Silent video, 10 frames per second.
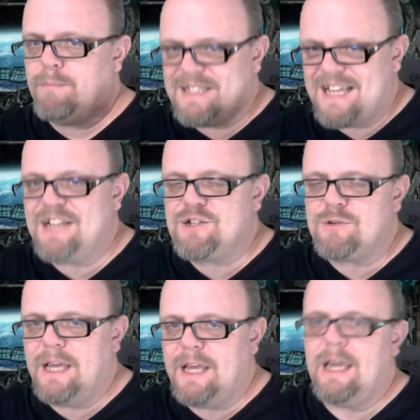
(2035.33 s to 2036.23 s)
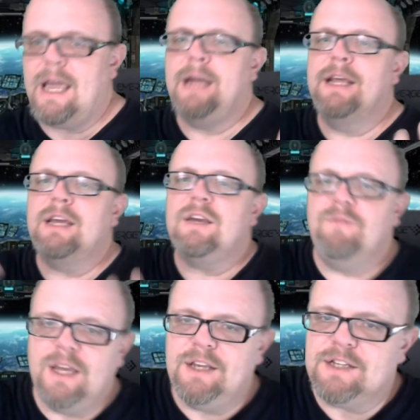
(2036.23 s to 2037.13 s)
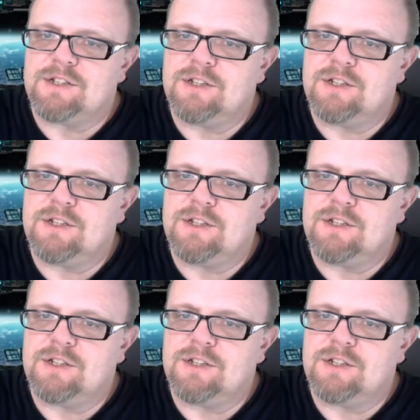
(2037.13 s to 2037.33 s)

potentially an inconvenience